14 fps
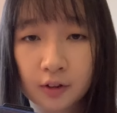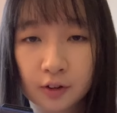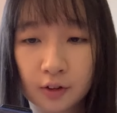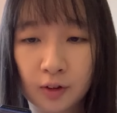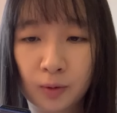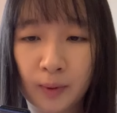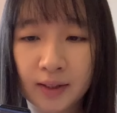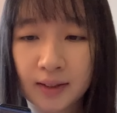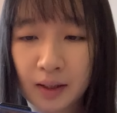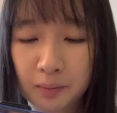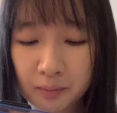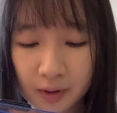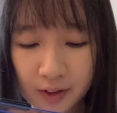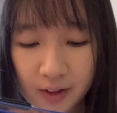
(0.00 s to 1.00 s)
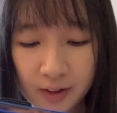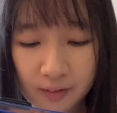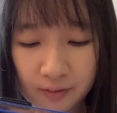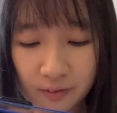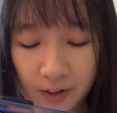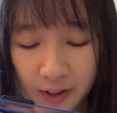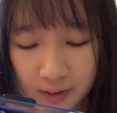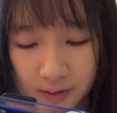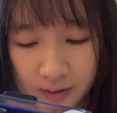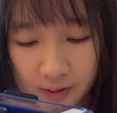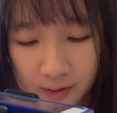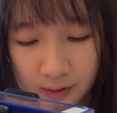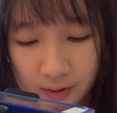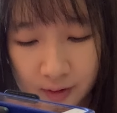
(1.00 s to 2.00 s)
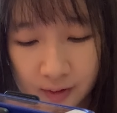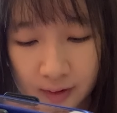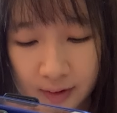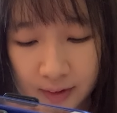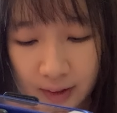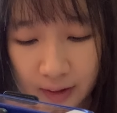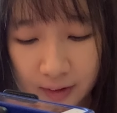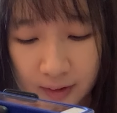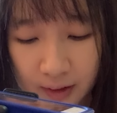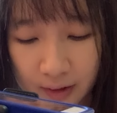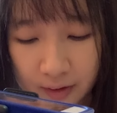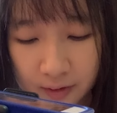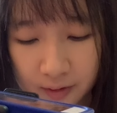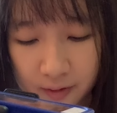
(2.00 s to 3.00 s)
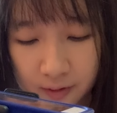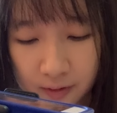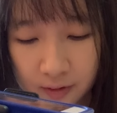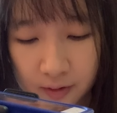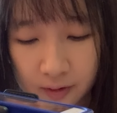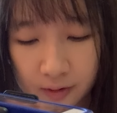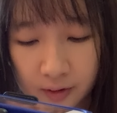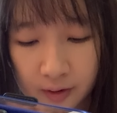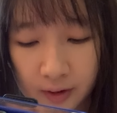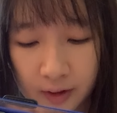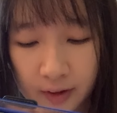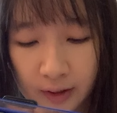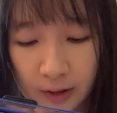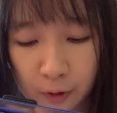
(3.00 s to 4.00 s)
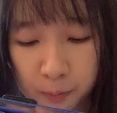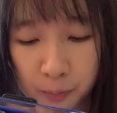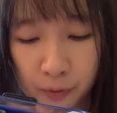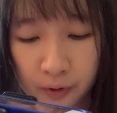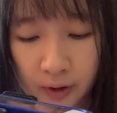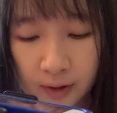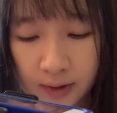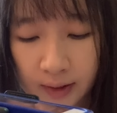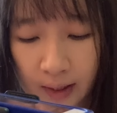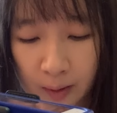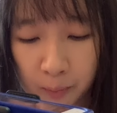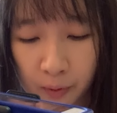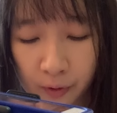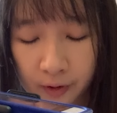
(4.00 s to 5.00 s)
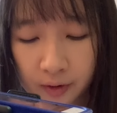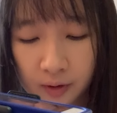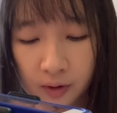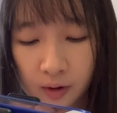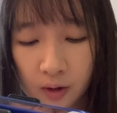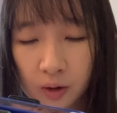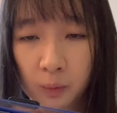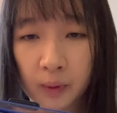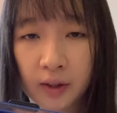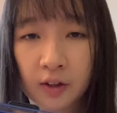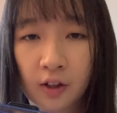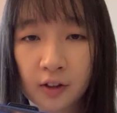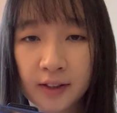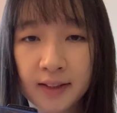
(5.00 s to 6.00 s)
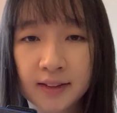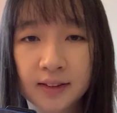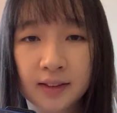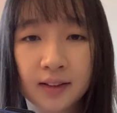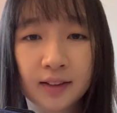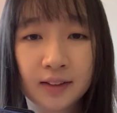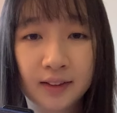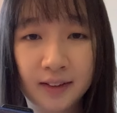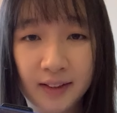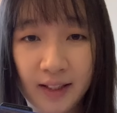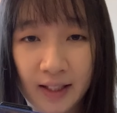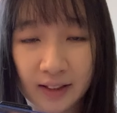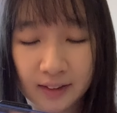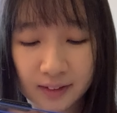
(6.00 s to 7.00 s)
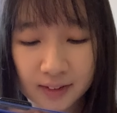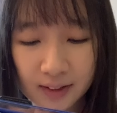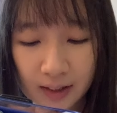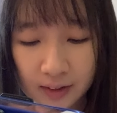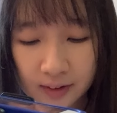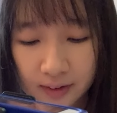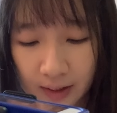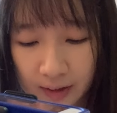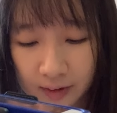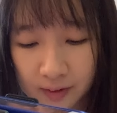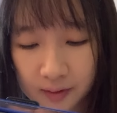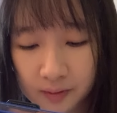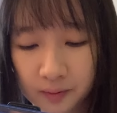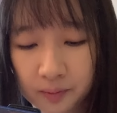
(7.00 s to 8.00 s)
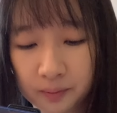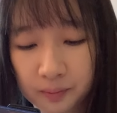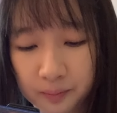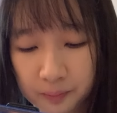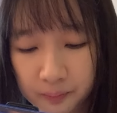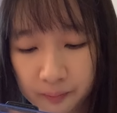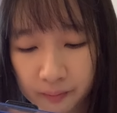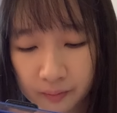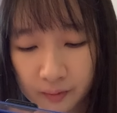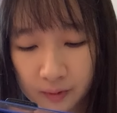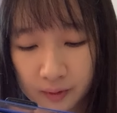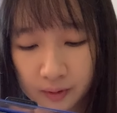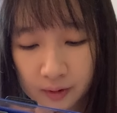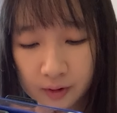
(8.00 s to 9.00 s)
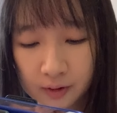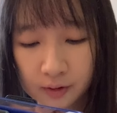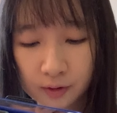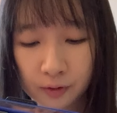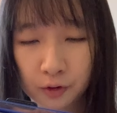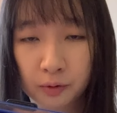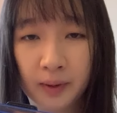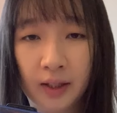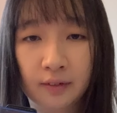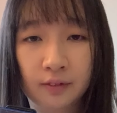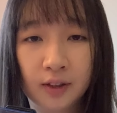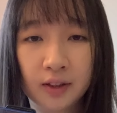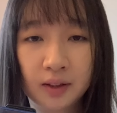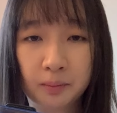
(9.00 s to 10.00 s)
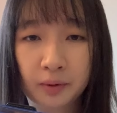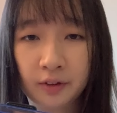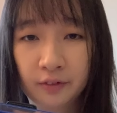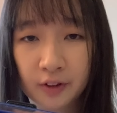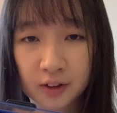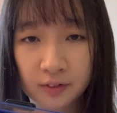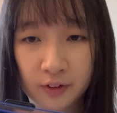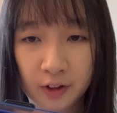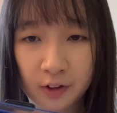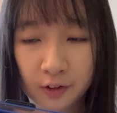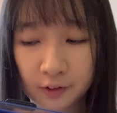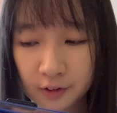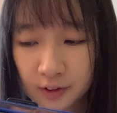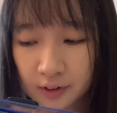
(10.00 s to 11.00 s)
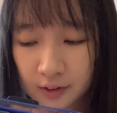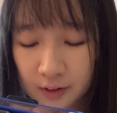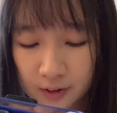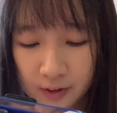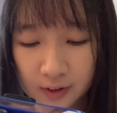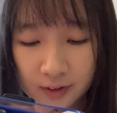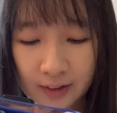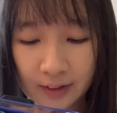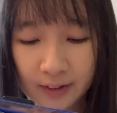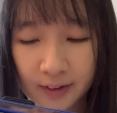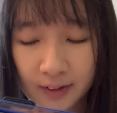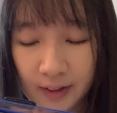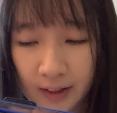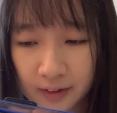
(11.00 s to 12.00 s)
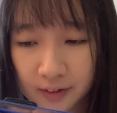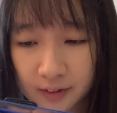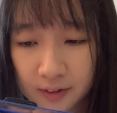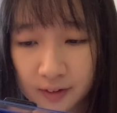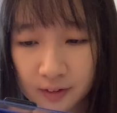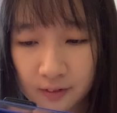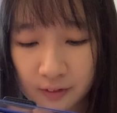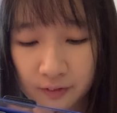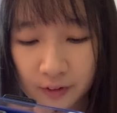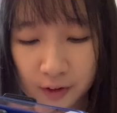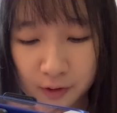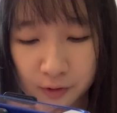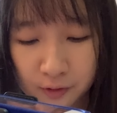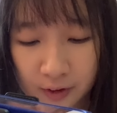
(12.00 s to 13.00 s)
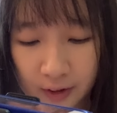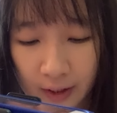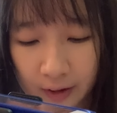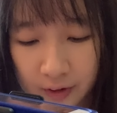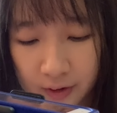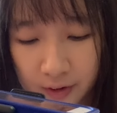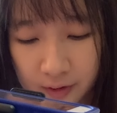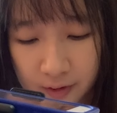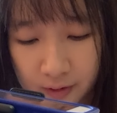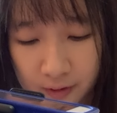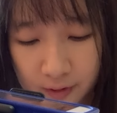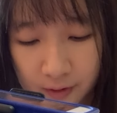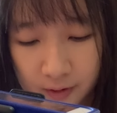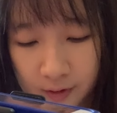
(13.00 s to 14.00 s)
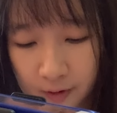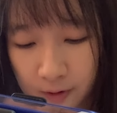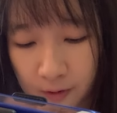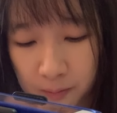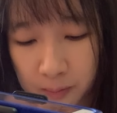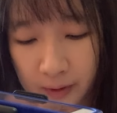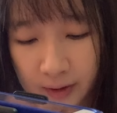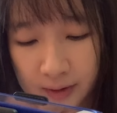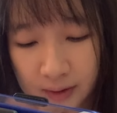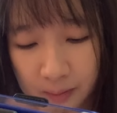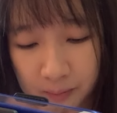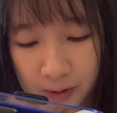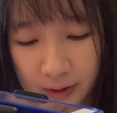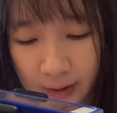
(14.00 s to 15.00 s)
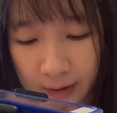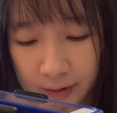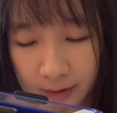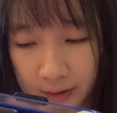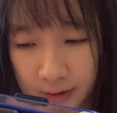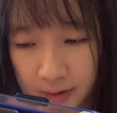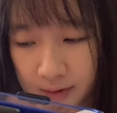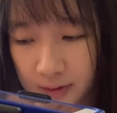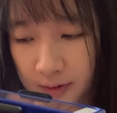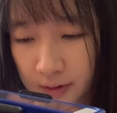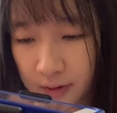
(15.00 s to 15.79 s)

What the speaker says: So when somebody invades the san san in their opponent's star point, we call this dian san san. So you may have learned in previous videos that dian refers to the action of playing something like this,